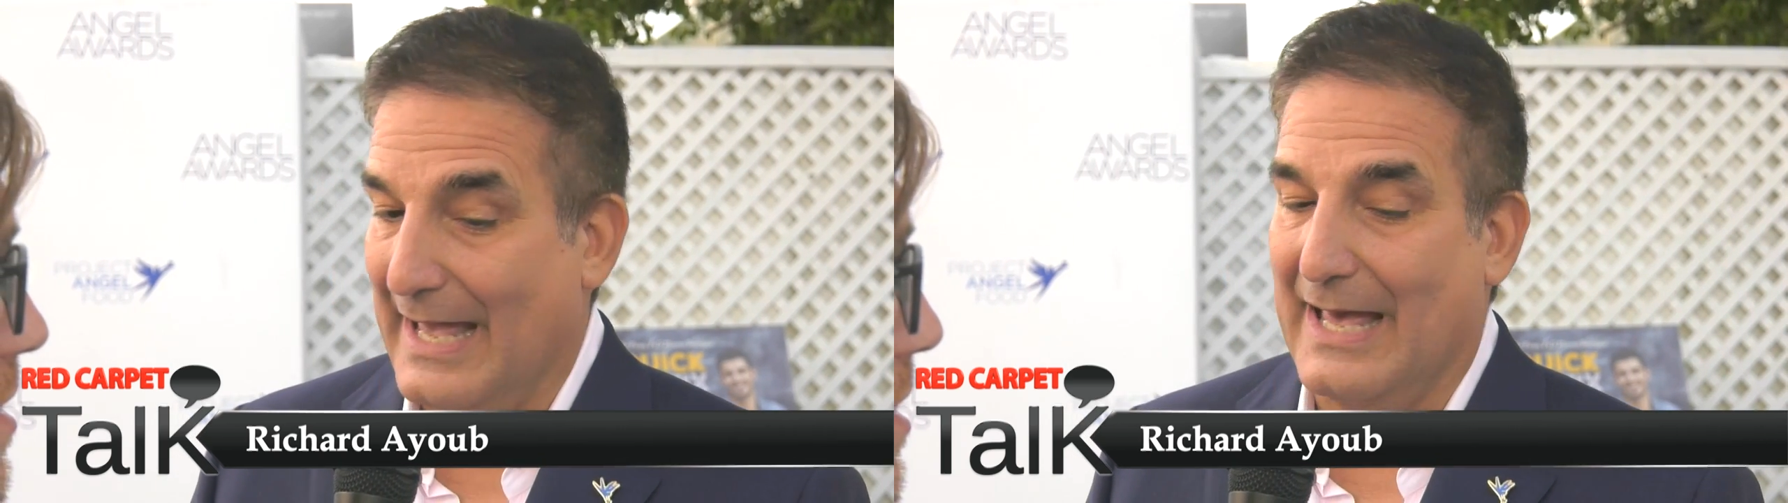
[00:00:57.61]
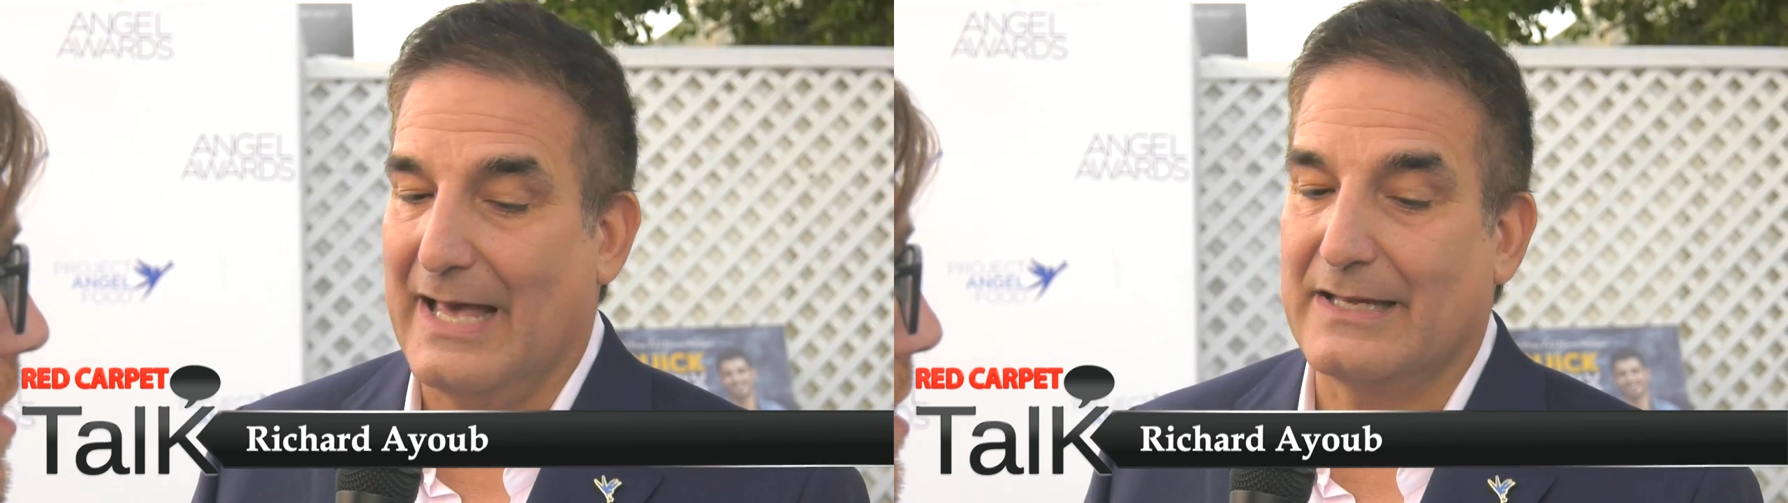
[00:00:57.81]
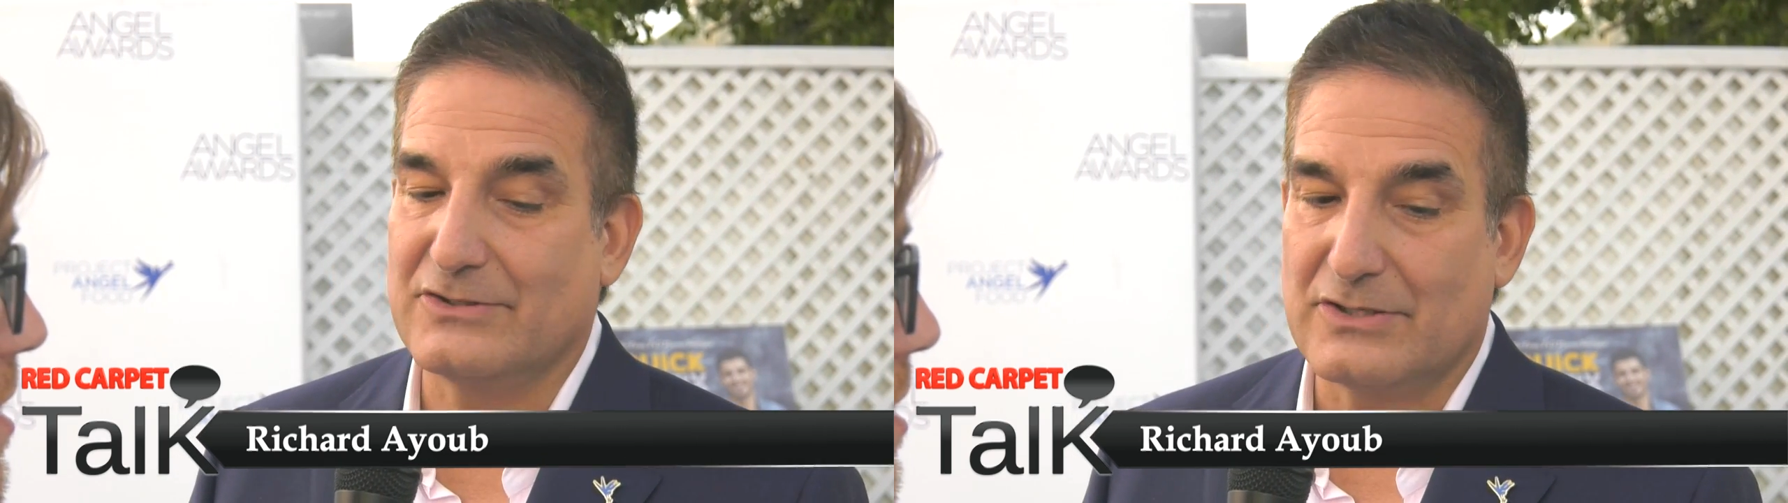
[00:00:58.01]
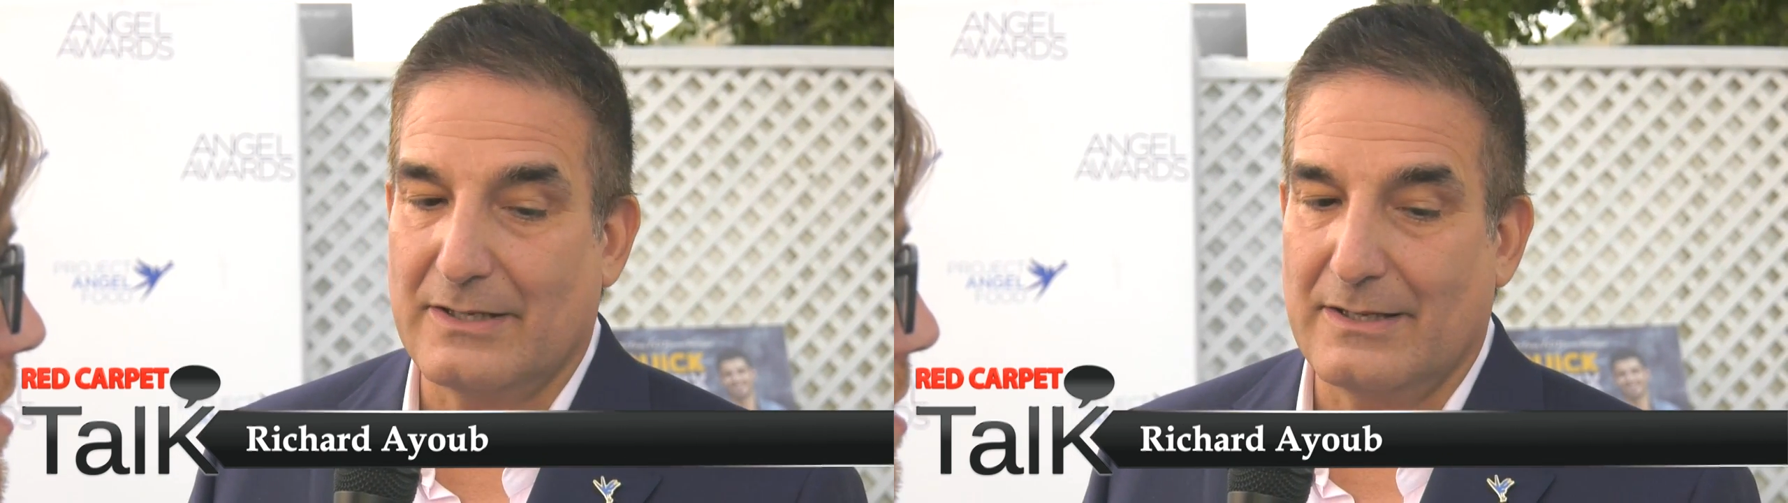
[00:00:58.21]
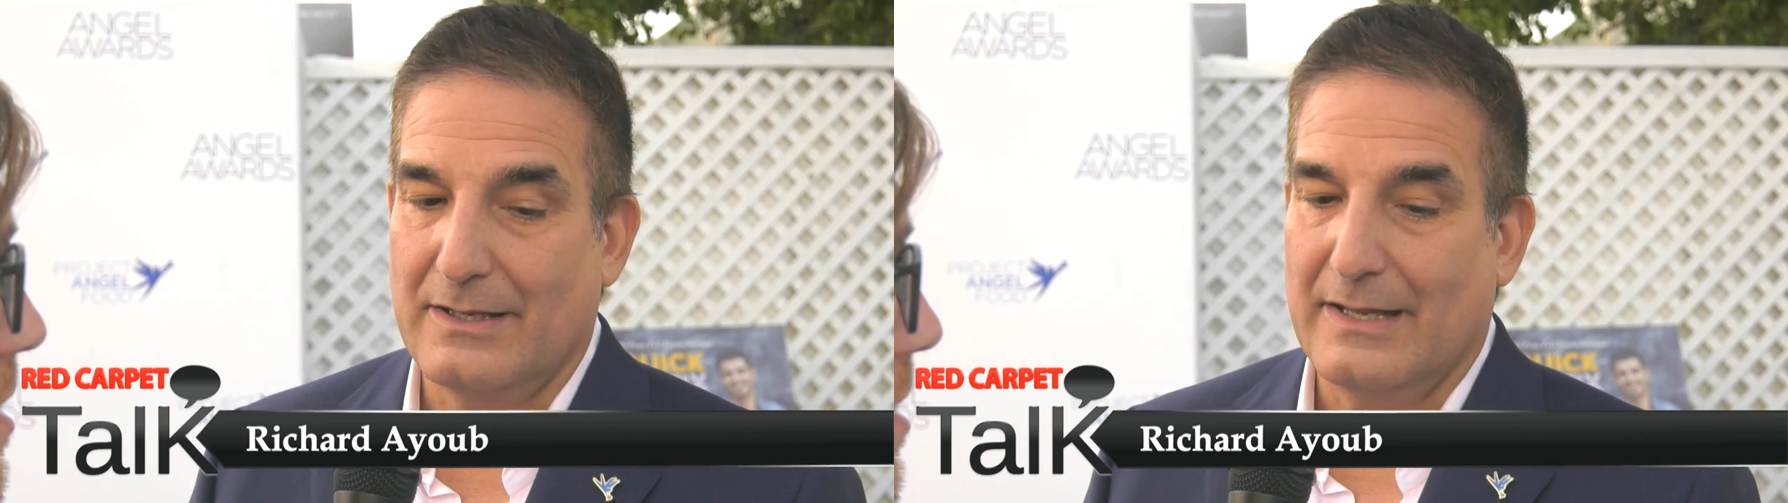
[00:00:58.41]
And
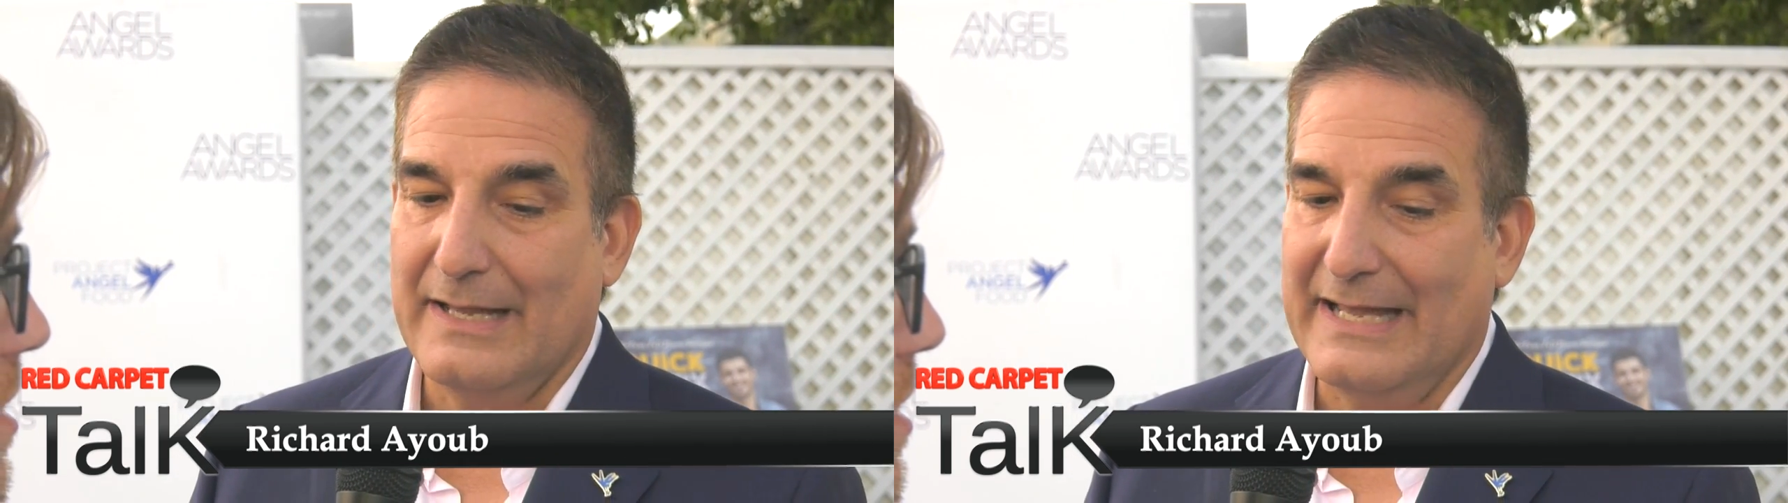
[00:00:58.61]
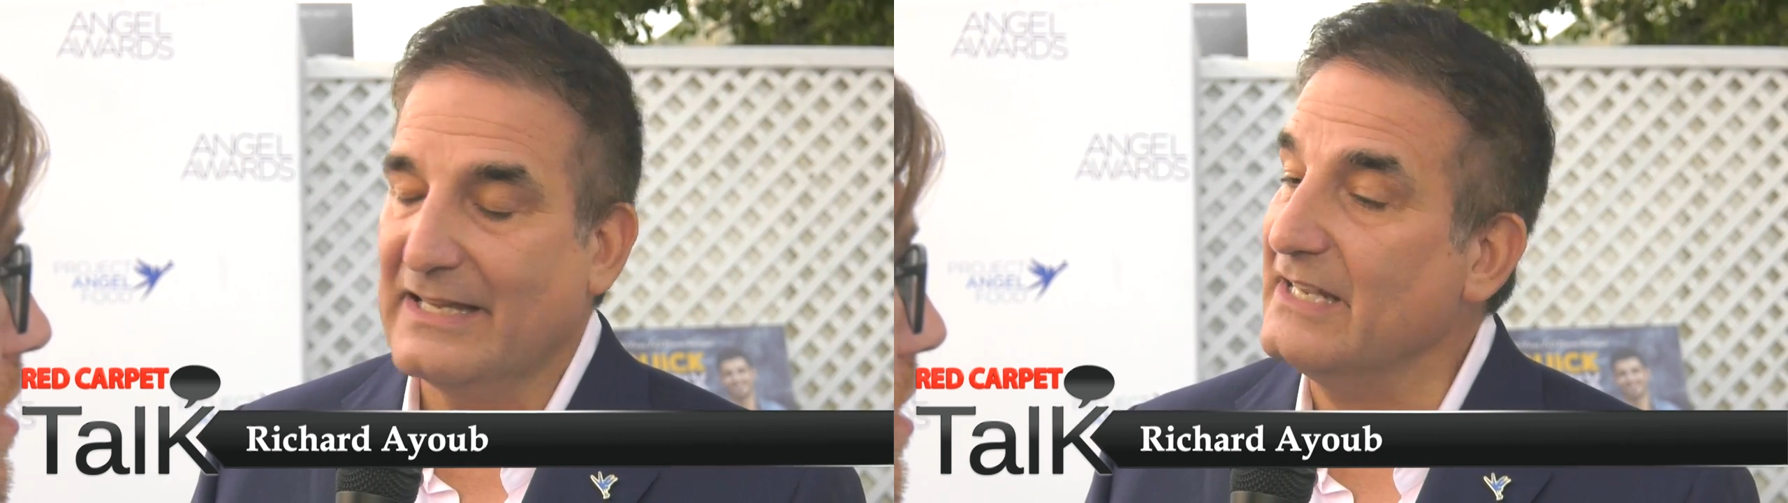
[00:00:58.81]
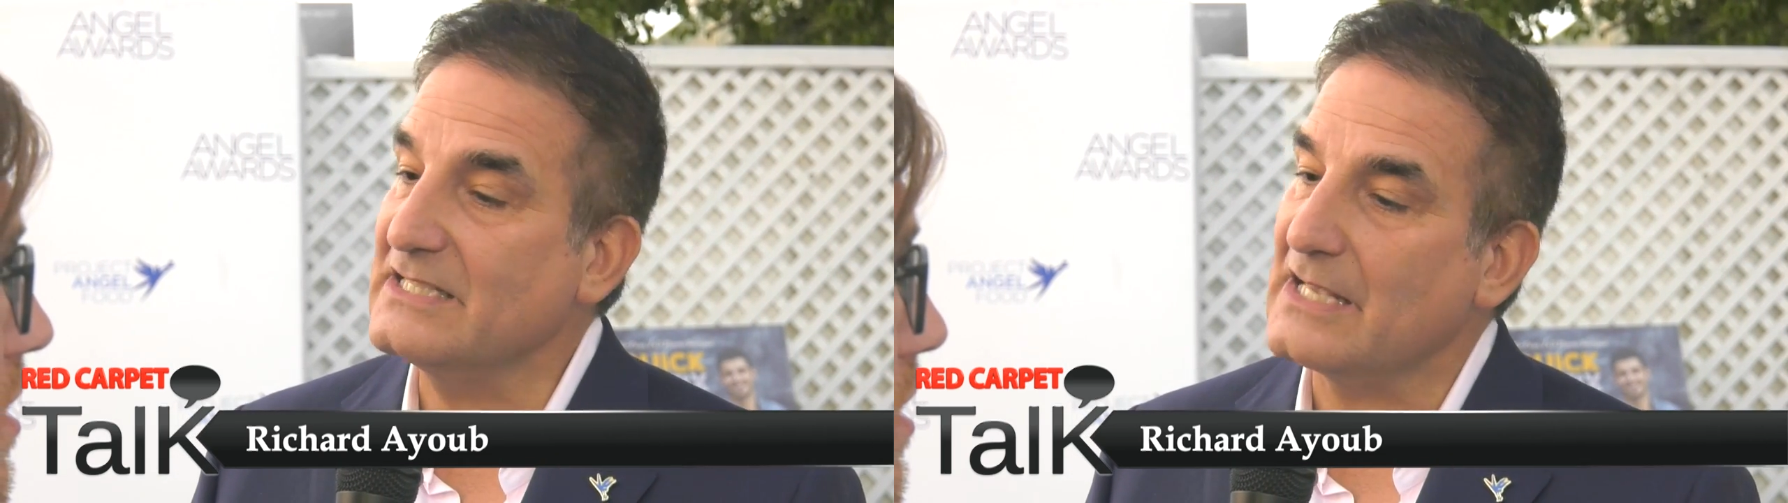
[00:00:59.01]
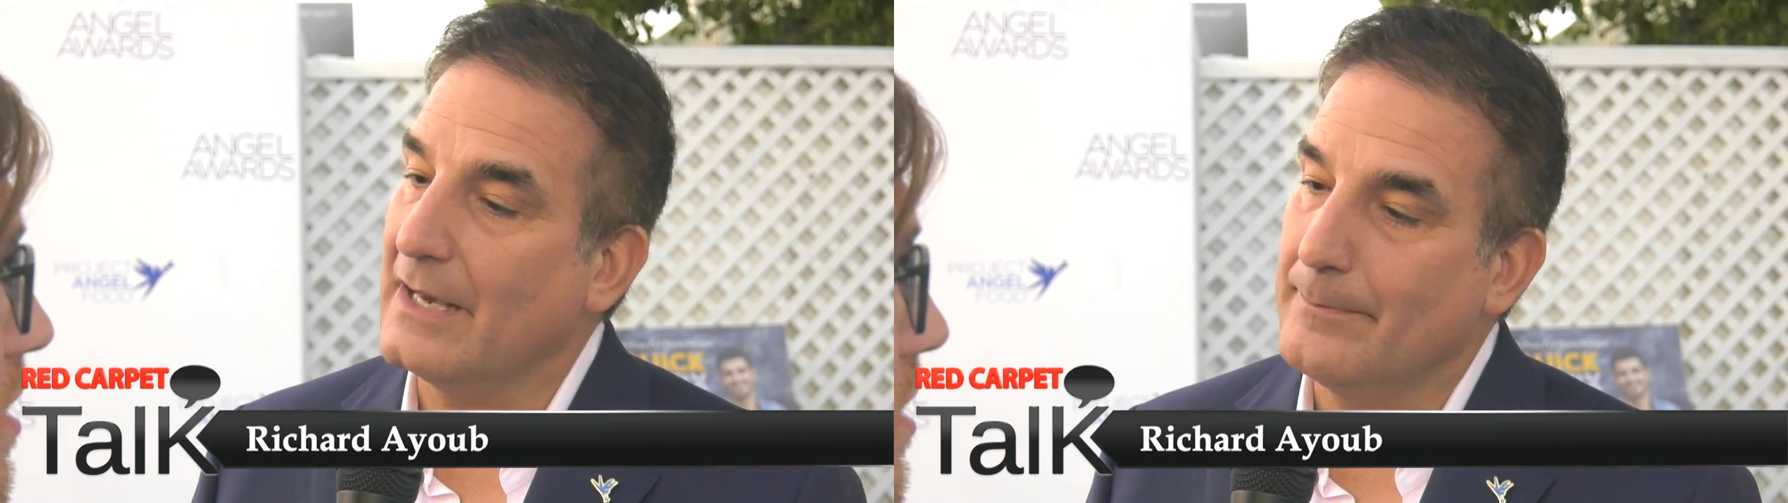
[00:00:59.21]
it is